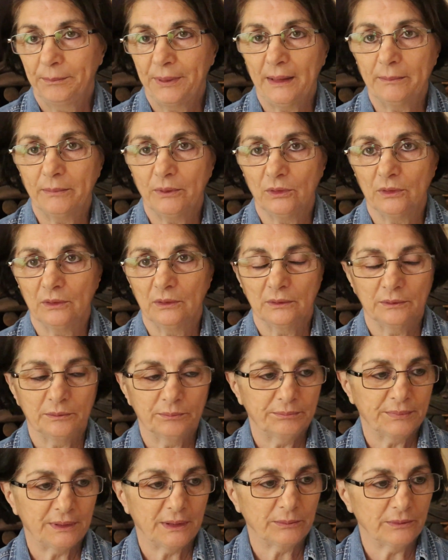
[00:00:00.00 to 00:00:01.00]
pebble
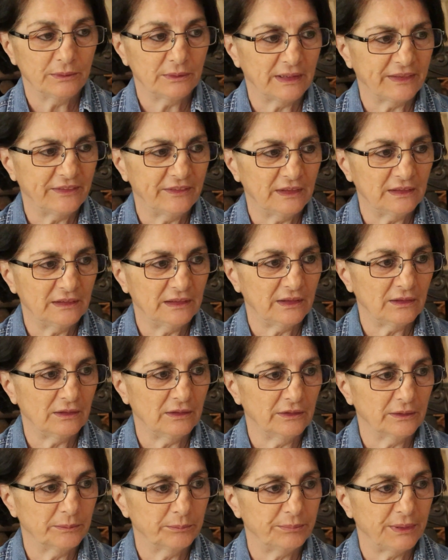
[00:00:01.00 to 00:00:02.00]
pebble i think they
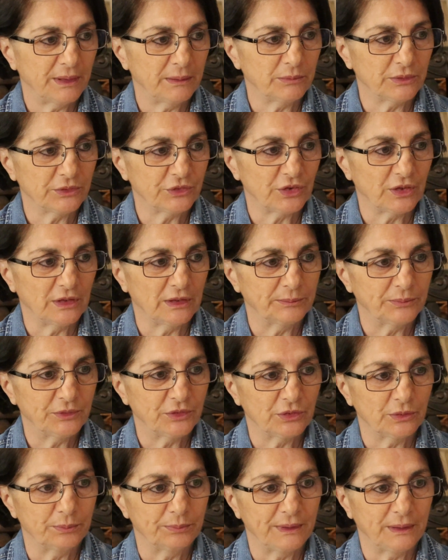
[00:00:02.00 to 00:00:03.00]
call them pebble
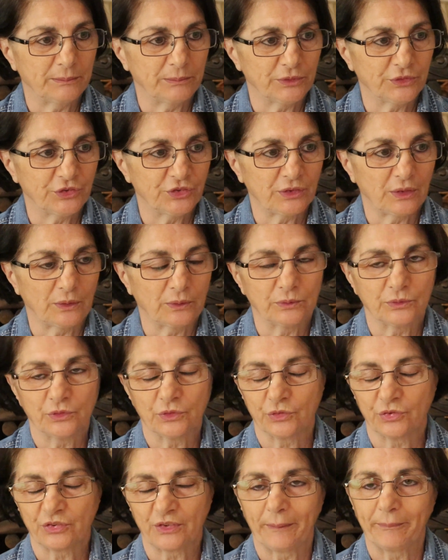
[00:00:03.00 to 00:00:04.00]
tops or pebble stones
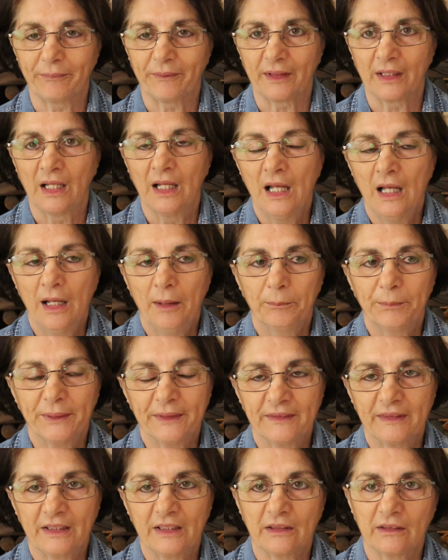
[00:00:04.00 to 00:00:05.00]
or something
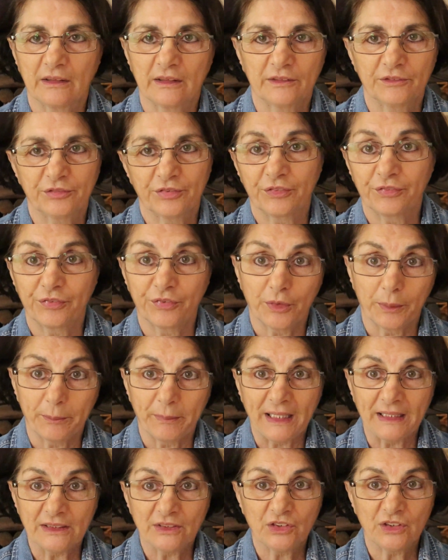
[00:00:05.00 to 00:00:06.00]
but they are for
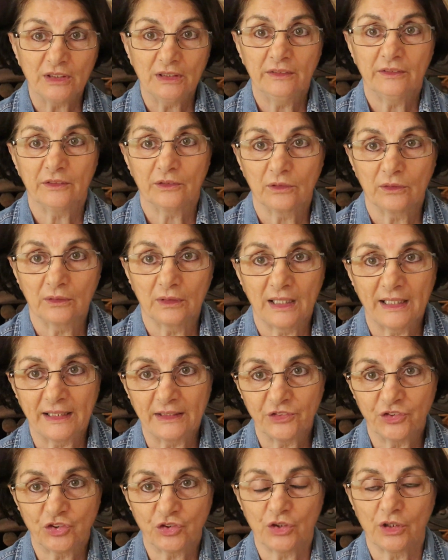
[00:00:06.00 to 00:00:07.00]
fermenting they're
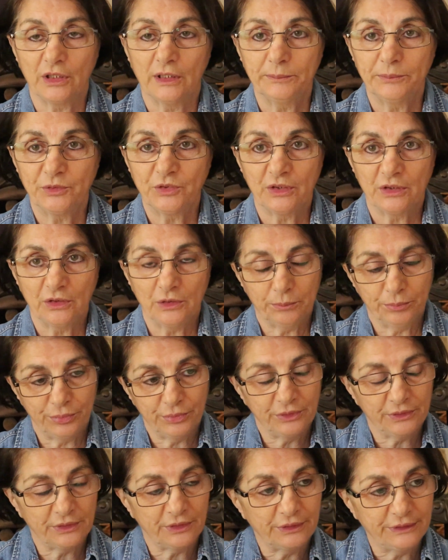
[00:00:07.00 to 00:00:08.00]
glass tops that you
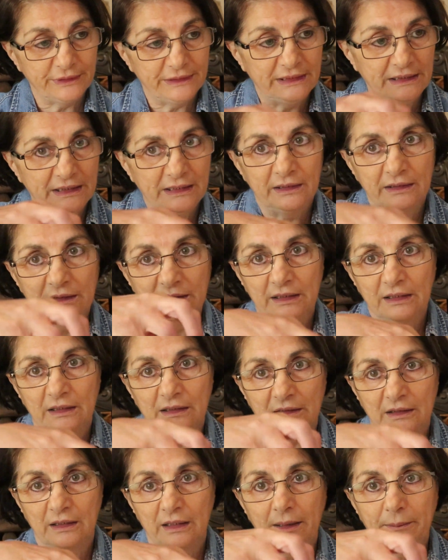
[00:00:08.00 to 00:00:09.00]
put in
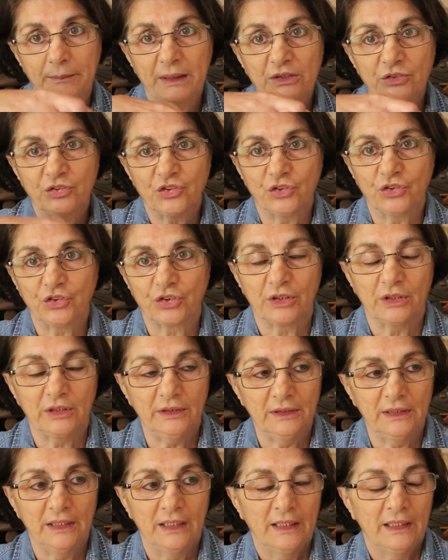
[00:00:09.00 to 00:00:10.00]
uh, a mason
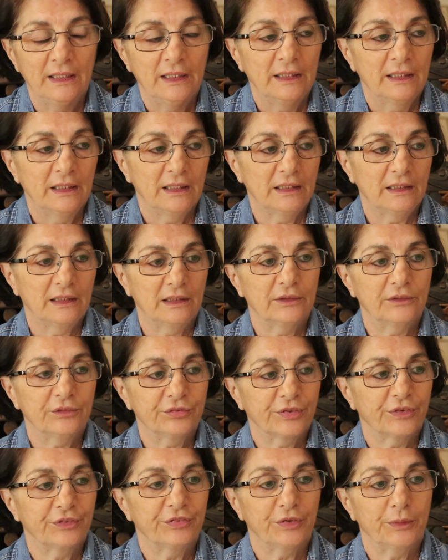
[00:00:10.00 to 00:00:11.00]
jar uh,
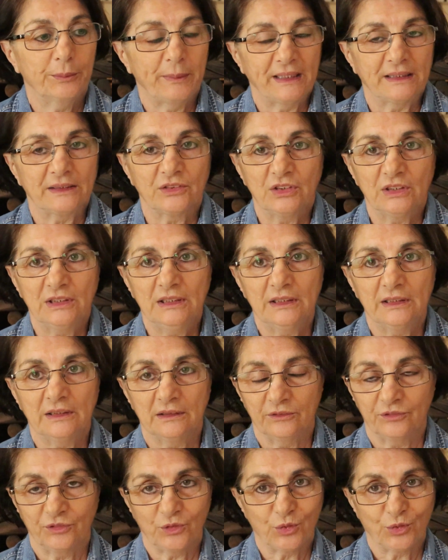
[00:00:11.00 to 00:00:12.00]
for fermenting
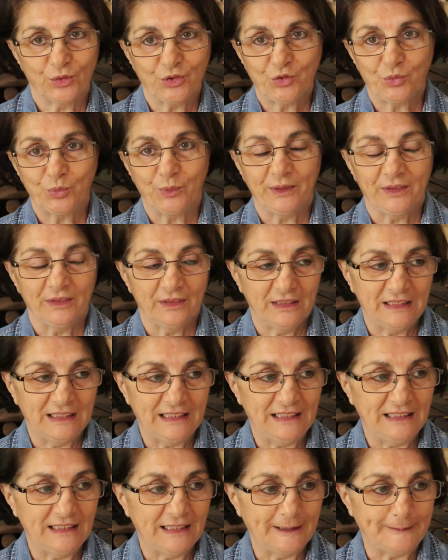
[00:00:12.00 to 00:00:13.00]
and of course with
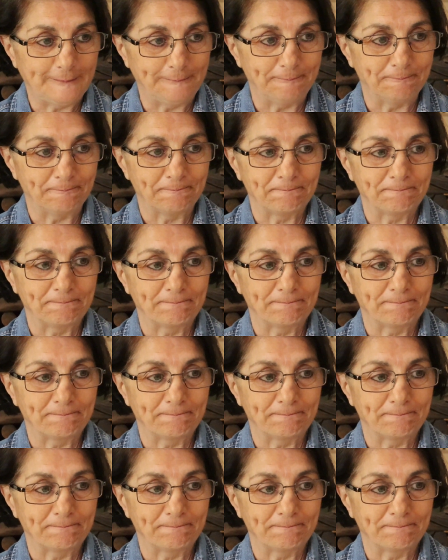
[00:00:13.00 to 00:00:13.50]
the um,